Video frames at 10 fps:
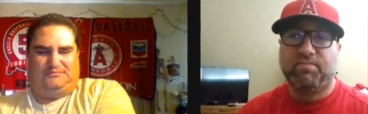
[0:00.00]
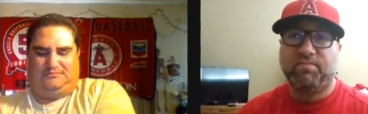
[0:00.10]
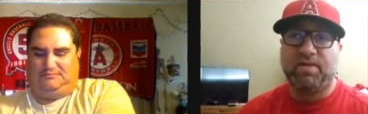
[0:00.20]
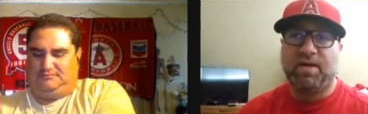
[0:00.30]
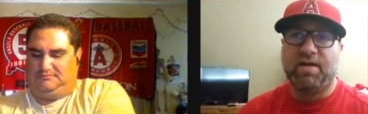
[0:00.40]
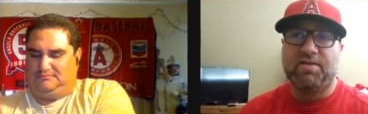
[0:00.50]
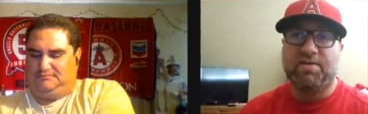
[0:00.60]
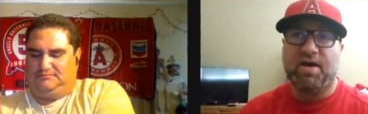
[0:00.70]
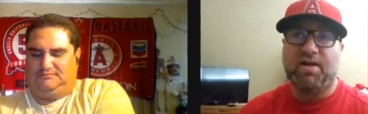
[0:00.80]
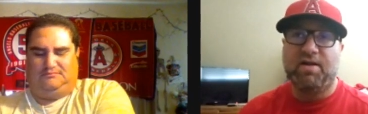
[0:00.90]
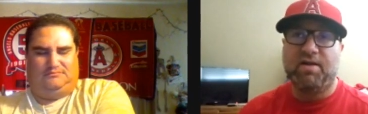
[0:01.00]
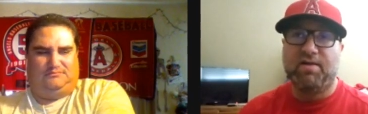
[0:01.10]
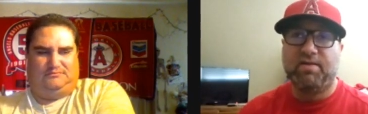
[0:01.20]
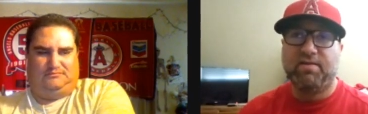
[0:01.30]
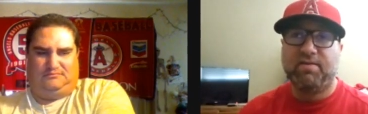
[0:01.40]
Speaker 1: yeah, that's kind
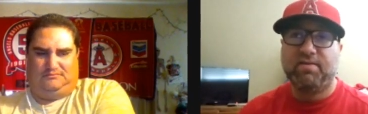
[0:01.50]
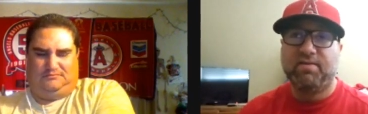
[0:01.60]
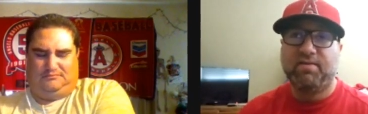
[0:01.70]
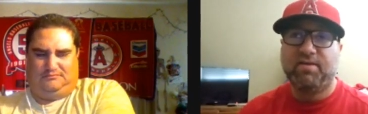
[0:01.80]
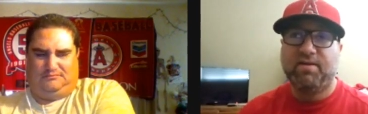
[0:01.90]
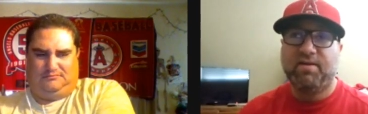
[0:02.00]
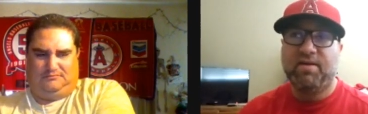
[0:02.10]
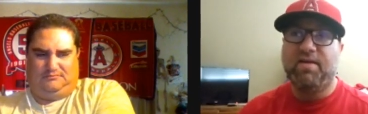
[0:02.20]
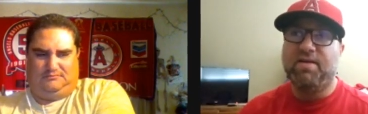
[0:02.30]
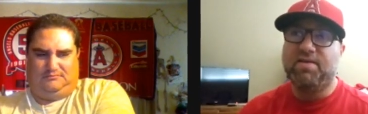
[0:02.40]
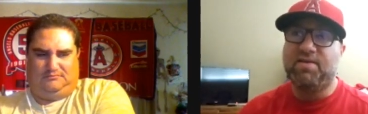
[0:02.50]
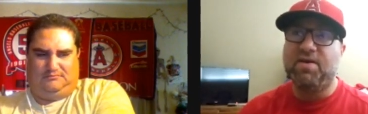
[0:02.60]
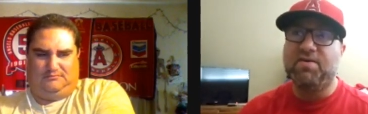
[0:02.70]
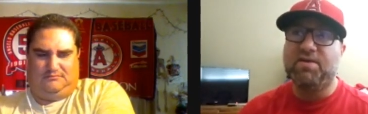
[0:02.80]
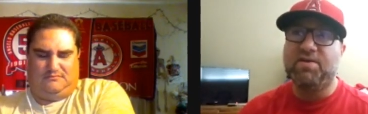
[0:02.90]
of it, it
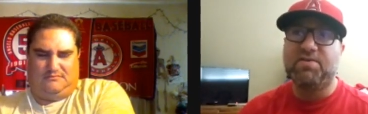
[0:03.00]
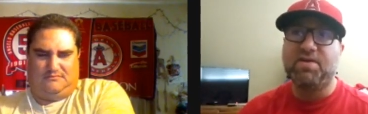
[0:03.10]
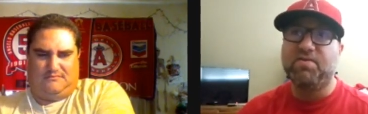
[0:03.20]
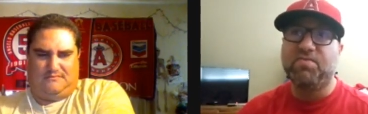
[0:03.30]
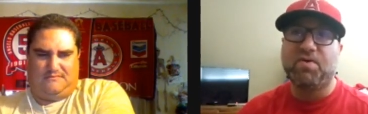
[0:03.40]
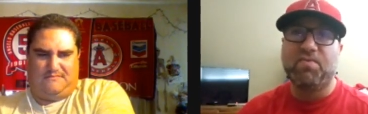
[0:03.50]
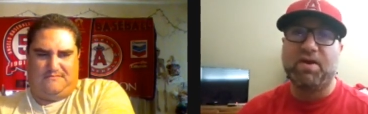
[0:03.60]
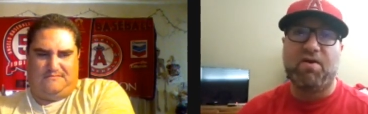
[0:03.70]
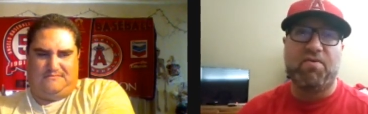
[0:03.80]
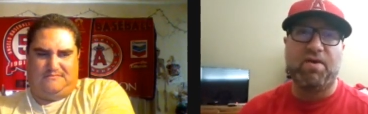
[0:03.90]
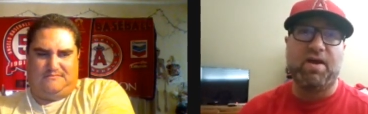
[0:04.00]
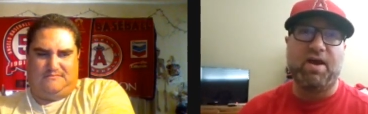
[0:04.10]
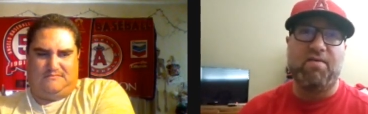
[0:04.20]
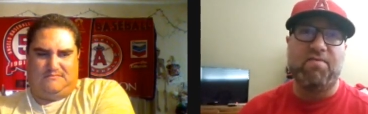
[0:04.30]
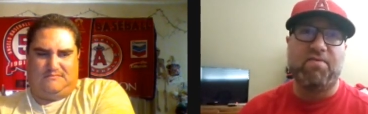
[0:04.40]
sucks in a season where we already
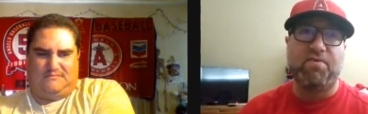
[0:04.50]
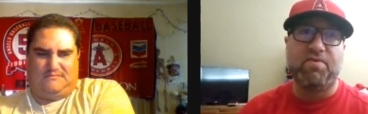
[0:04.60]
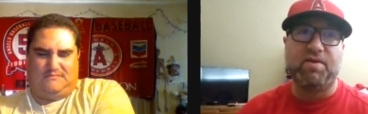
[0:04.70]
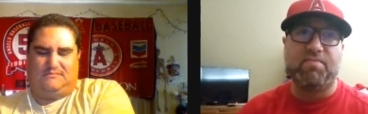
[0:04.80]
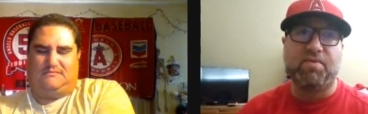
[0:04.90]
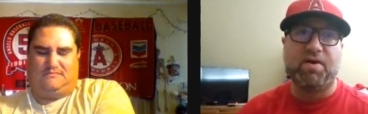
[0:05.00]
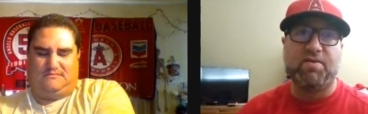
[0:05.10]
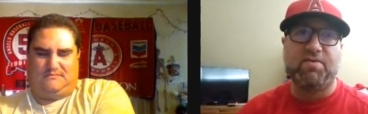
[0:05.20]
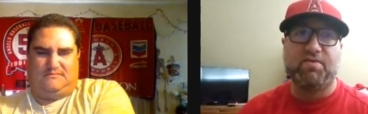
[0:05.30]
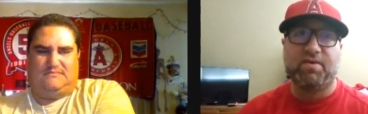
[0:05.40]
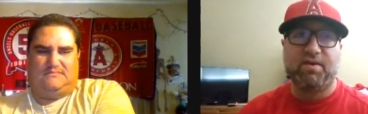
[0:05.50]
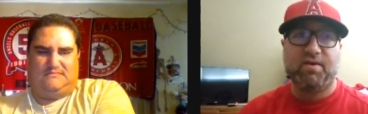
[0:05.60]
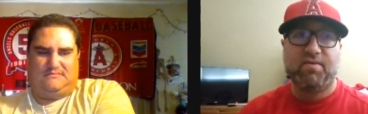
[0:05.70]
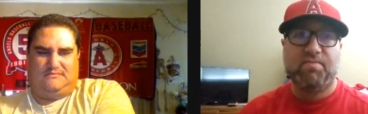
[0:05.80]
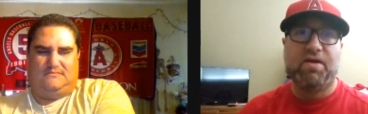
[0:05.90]
have 13 plus
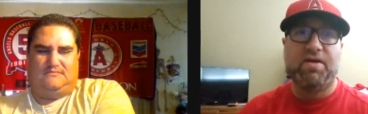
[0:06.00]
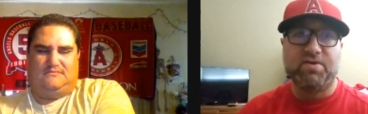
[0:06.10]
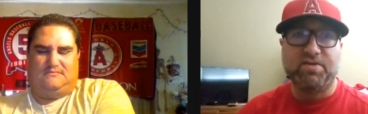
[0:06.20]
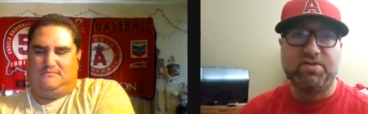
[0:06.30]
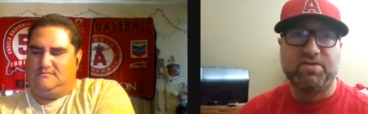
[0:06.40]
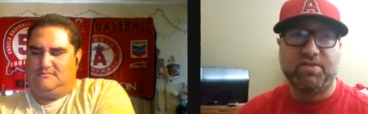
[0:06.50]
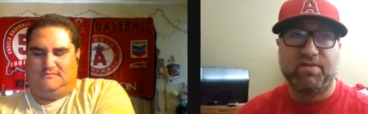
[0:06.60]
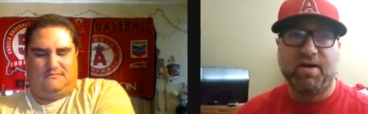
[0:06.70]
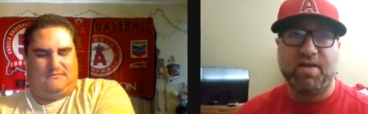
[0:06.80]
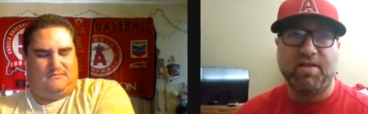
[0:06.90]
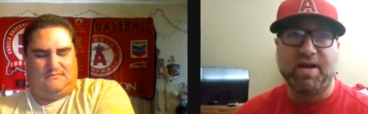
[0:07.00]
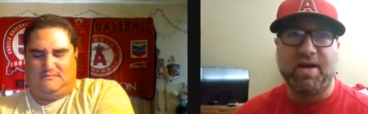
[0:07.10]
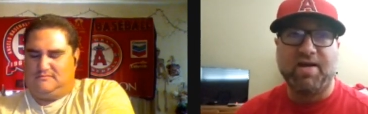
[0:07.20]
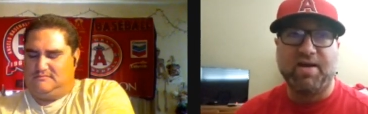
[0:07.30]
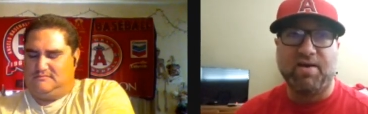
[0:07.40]
players on the
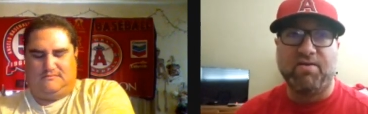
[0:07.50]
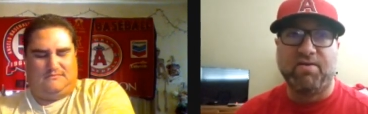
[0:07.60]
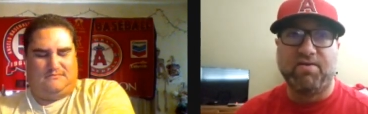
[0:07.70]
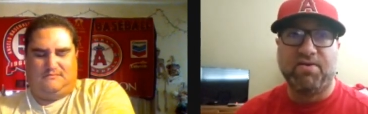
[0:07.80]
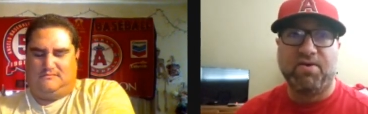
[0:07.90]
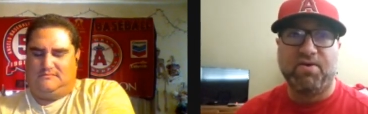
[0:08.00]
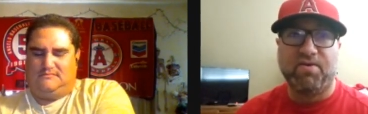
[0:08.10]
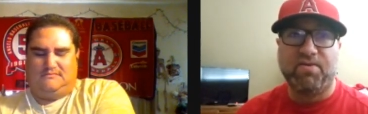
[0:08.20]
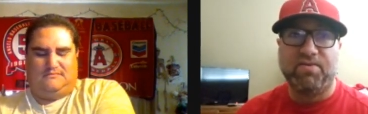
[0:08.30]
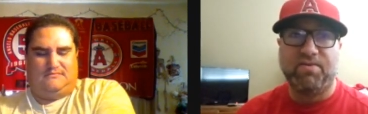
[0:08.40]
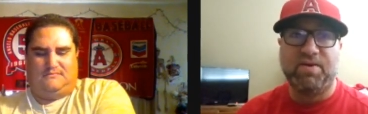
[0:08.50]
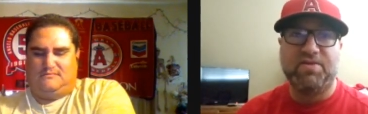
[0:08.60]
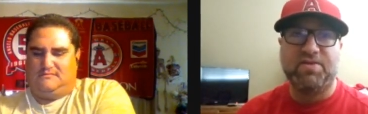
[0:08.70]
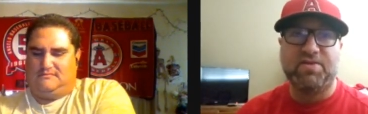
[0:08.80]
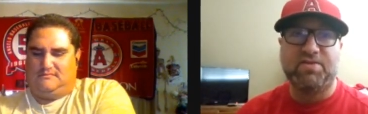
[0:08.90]
IL. So
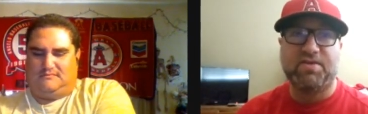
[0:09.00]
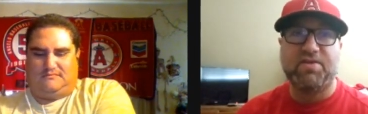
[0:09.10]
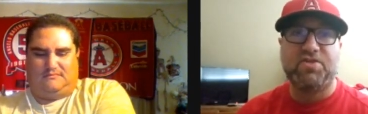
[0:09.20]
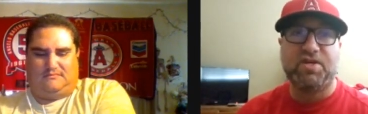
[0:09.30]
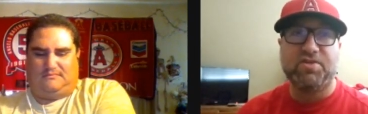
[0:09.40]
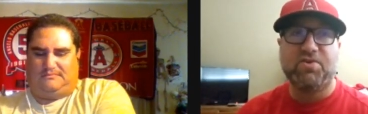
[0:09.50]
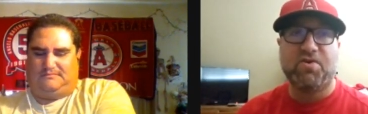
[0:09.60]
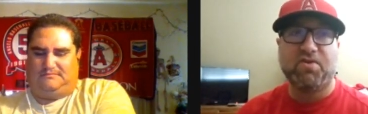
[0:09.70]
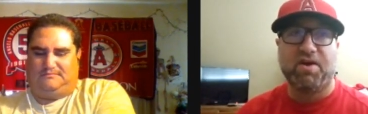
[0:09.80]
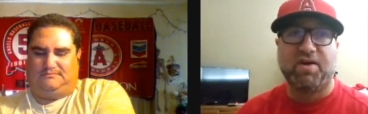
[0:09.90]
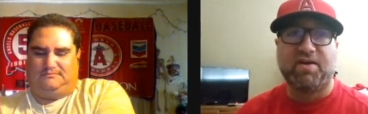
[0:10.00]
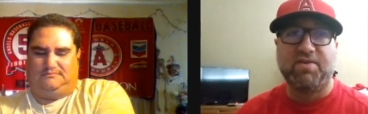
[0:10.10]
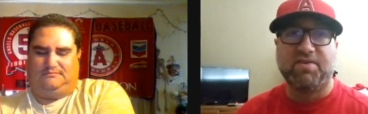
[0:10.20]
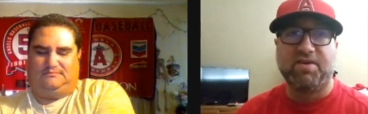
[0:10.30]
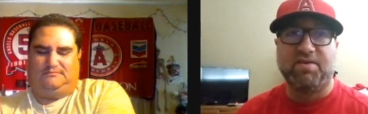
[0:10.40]
it's just just our luck,
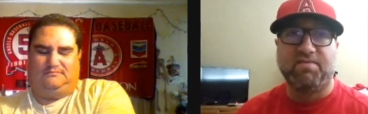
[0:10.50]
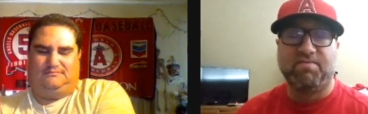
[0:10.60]
isn't it?